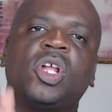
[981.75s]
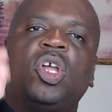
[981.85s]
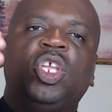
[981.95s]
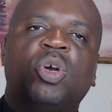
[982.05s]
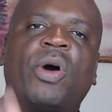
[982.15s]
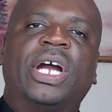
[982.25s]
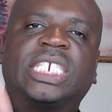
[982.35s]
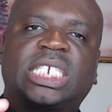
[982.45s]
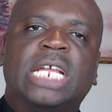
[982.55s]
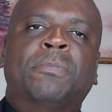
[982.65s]
you are
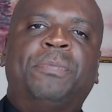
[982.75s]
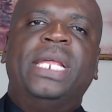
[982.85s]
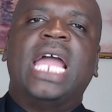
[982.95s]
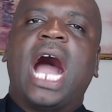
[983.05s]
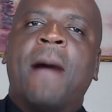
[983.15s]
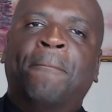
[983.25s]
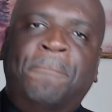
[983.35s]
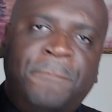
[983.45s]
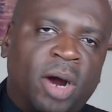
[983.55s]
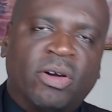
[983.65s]
simply a
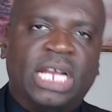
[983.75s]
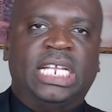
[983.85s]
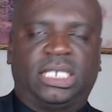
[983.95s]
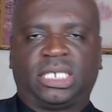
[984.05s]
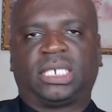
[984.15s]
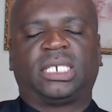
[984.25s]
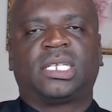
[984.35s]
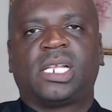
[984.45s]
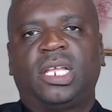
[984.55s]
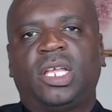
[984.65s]
moralist.
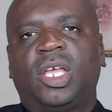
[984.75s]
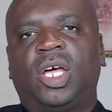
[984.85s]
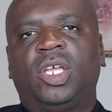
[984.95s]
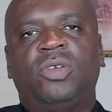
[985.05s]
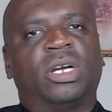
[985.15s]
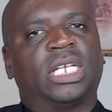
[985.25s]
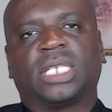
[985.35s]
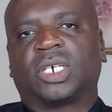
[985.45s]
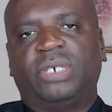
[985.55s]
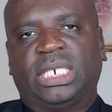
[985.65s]
You are not
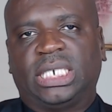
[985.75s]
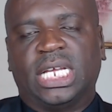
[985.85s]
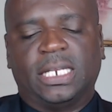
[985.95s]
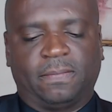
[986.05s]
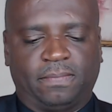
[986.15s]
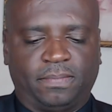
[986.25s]
a Christian.